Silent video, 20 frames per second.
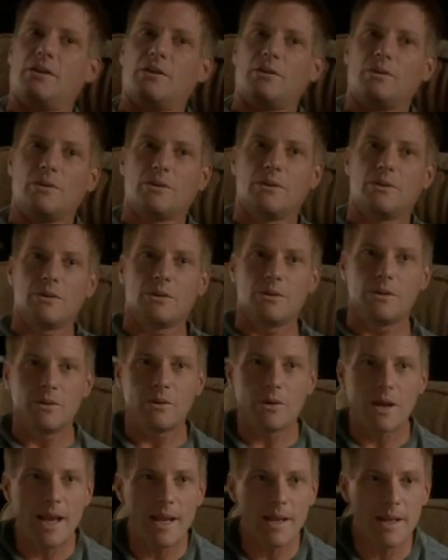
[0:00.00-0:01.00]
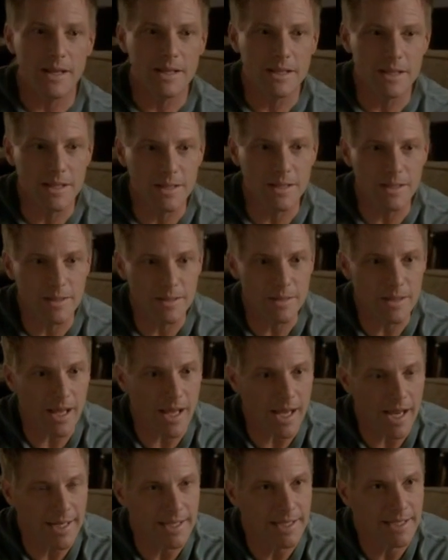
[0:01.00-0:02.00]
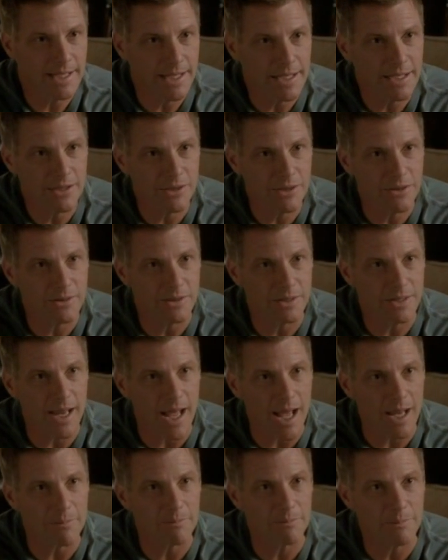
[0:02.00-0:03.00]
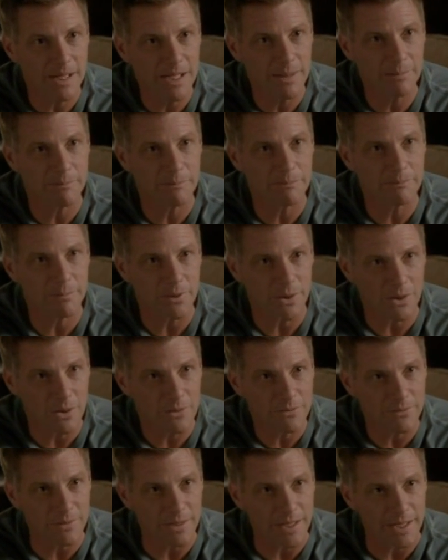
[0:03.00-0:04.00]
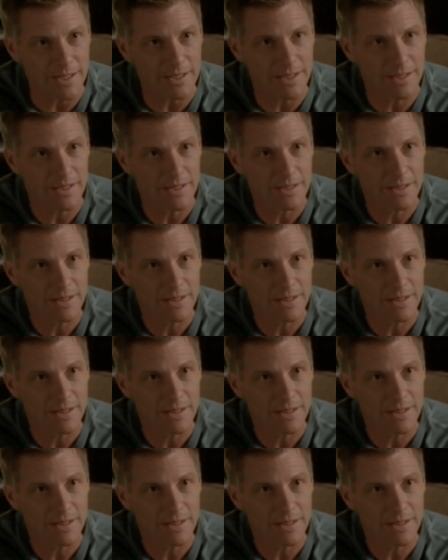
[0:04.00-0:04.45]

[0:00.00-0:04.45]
No, no, no, no. I, it, it, I need you to not be perfect.